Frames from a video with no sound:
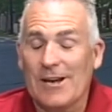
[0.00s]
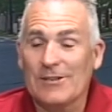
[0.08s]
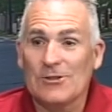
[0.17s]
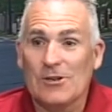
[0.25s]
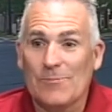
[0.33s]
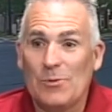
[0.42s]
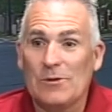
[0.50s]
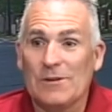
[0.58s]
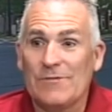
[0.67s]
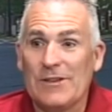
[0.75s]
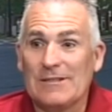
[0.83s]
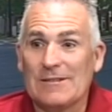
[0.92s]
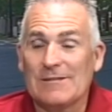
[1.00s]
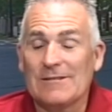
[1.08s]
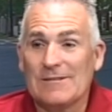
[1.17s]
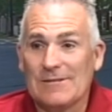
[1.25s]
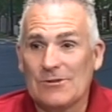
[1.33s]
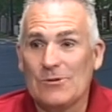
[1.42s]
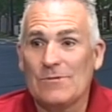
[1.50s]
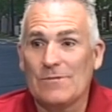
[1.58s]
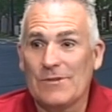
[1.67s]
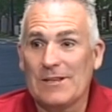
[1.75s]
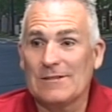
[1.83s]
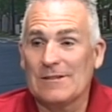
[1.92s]
I'd start pulling visas, student
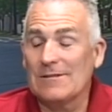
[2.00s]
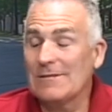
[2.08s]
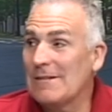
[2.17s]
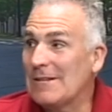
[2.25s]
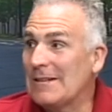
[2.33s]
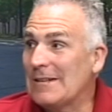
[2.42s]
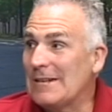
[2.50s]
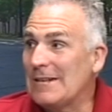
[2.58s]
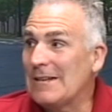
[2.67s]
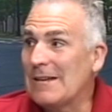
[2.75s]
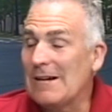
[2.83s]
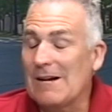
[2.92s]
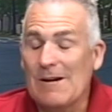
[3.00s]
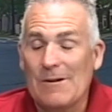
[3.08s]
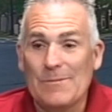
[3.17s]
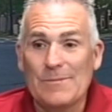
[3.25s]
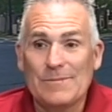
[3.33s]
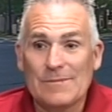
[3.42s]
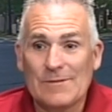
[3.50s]
visas, from